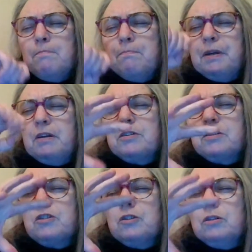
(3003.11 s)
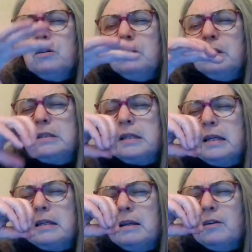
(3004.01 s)
because
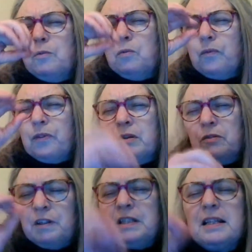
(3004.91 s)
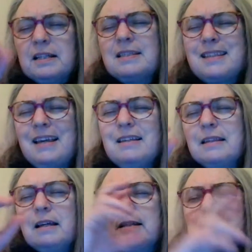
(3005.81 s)
the reason I say
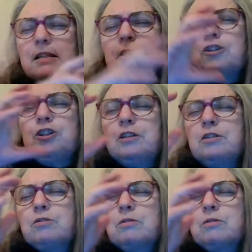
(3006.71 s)
that, it's like she's